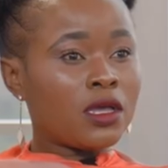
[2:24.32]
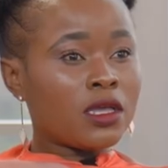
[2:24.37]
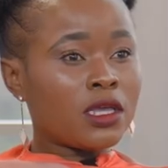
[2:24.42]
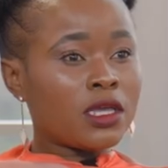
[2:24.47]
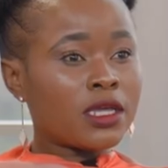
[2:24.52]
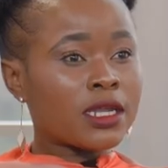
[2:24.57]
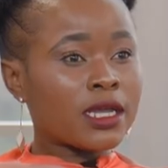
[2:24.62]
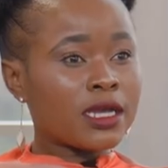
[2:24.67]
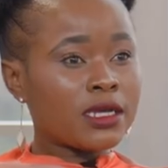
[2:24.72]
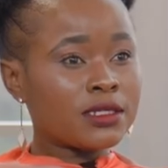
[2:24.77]

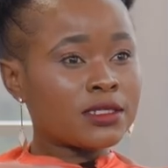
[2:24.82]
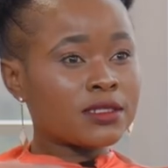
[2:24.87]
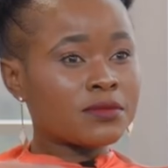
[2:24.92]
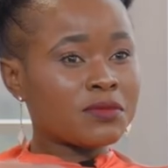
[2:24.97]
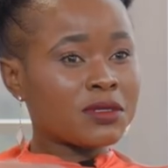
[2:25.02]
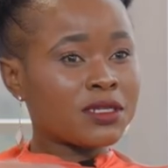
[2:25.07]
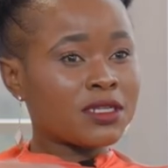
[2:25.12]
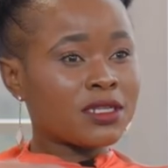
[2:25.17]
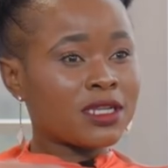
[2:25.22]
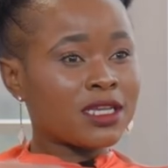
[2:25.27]
It has
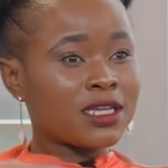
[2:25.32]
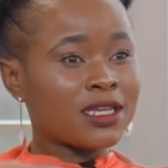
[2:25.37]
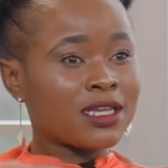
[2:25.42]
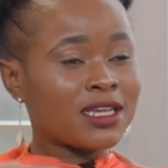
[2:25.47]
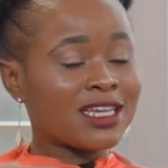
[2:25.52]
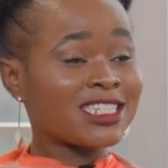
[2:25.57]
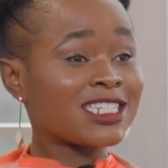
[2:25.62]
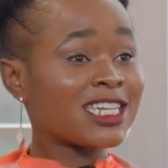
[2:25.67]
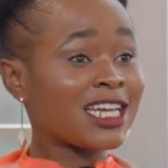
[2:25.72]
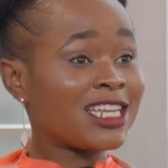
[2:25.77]
been
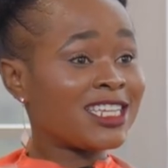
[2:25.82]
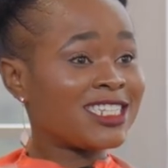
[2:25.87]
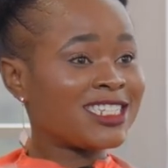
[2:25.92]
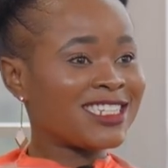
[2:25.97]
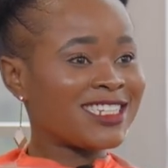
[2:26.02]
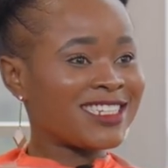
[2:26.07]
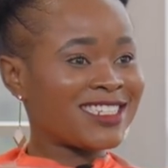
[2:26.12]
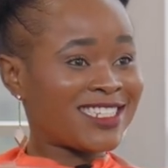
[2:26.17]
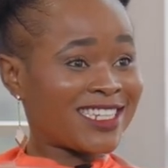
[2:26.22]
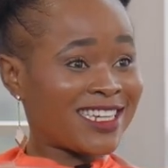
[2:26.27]
a, a
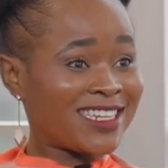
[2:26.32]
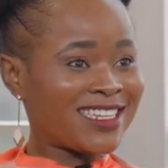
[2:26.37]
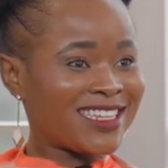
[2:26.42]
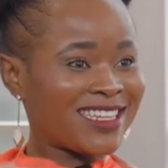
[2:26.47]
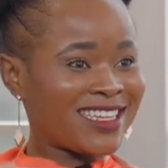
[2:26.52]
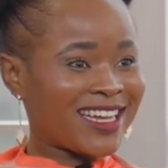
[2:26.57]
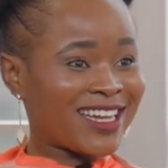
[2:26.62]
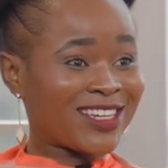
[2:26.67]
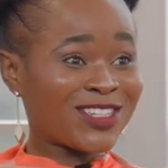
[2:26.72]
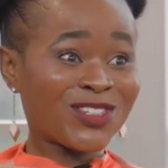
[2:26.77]
challenging
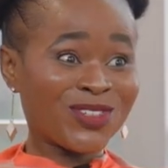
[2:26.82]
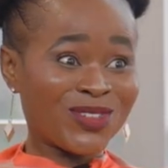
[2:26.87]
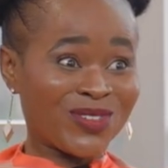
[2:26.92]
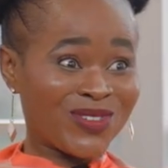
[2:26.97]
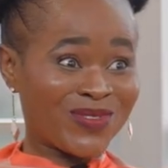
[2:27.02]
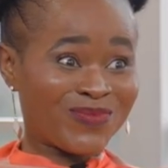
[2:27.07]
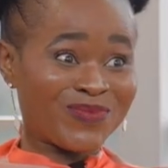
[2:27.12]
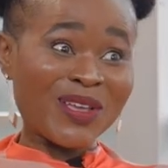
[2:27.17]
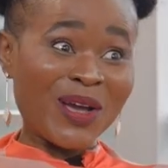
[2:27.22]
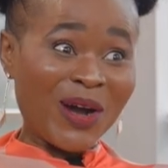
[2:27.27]
journey, I
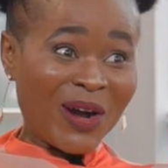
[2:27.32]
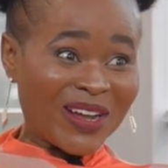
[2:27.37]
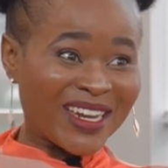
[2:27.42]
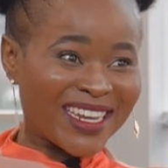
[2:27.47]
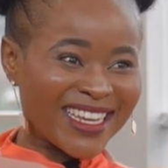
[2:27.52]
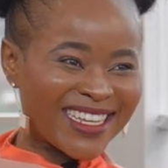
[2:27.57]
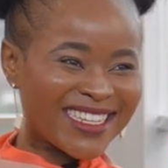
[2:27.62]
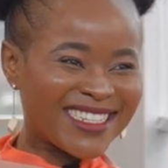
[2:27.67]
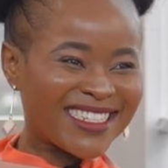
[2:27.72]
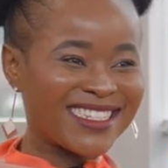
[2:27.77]
should be
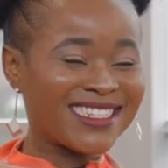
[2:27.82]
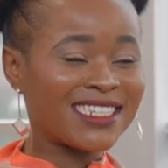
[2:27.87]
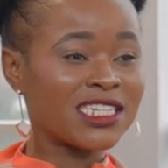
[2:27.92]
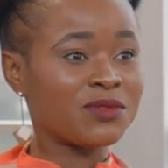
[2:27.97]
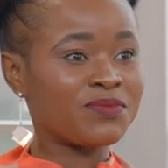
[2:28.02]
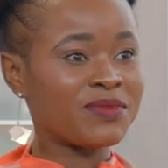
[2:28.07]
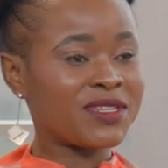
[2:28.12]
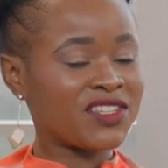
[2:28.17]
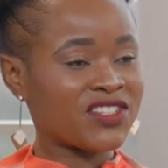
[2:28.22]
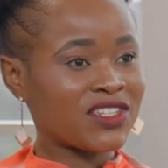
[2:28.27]
honest. It
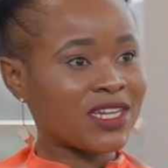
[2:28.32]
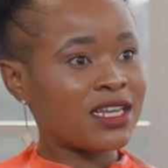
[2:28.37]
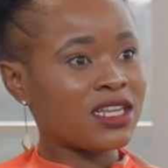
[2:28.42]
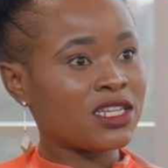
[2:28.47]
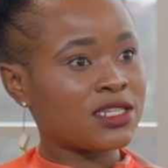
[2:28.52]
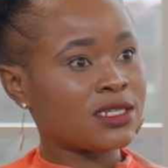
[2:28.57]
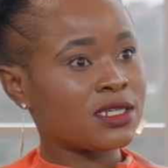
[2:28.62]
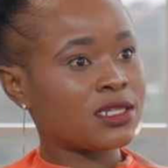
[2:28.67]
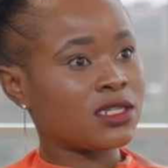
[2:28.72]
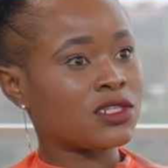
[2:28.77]
has been a
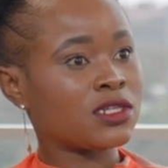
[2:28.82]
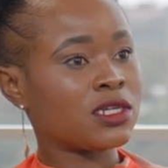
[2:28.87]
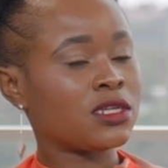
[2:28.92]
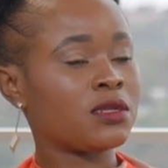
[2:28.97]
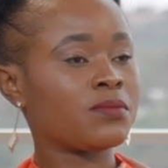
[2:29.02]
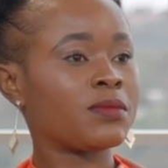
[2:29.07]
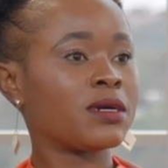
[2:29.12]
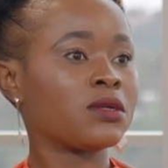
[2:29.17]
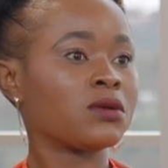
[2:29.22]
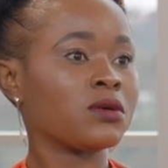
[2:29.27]
challenging
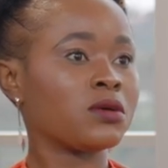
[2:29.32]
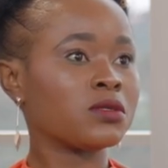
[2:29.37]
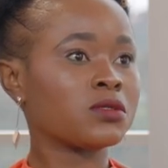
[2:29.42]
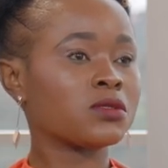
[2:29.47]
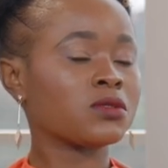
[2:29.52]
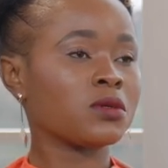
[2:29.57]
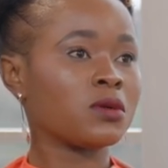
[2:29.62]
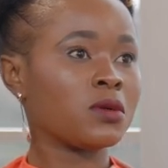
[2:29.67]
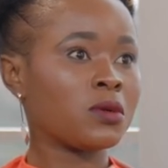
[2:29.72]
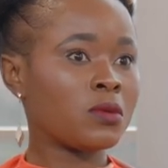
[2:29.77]
journey, but
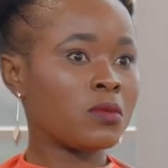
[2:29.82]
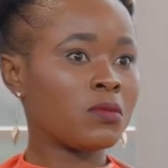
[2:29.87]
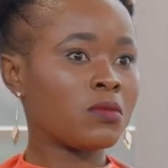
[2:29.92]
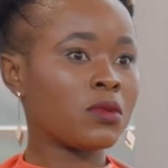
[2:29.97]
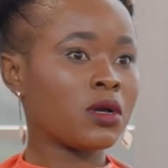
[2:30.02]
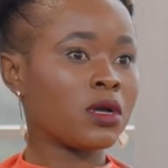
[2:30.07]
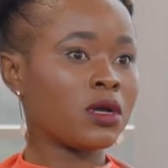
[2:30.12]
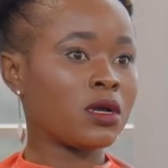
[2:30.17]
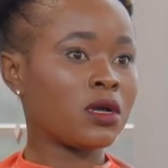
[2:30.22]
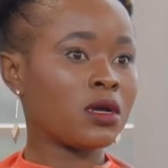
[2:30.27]
also
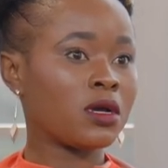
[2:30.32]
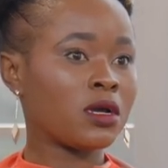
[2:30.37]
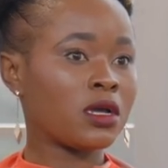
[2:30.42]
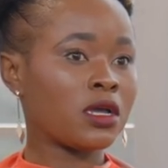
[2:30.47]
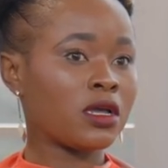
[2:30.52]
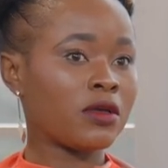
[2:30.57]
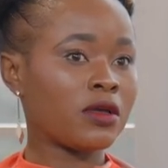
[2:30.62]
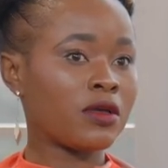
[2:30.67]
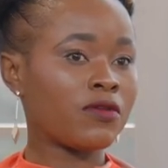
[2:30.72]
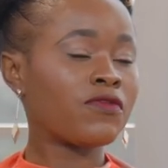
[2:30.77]
uh,
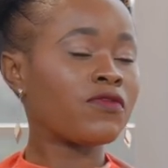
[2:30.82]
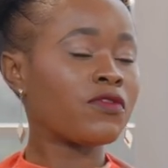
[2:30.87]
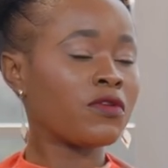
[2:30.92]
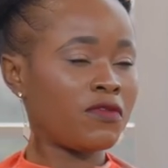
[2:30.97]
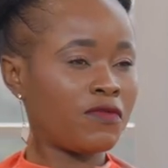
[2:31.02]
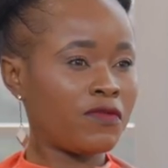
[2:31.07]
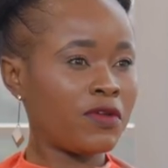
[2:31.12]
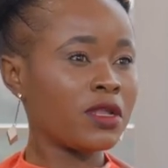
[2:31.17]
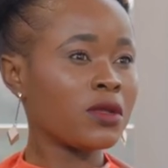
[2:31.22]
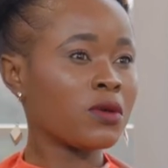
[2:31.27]
a, a
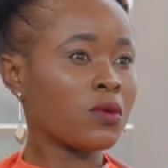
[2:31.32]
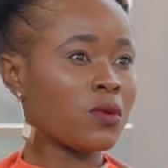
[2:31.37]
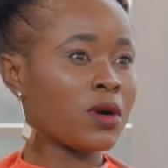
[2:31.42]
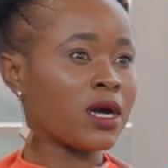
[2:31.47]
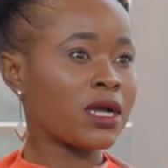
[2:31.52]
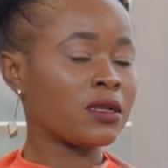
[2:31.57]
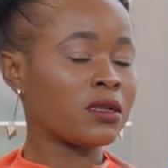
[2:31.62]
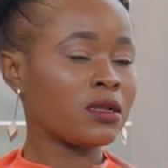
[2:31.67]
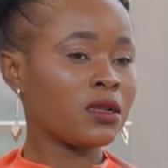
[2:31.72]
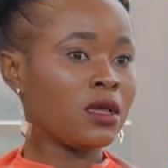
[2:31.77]
fulfilling
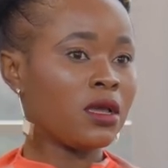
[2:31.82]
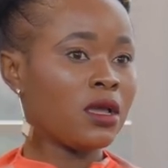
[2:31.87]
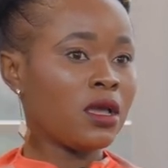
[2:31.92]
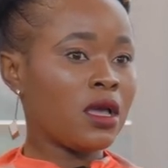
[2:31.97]
one.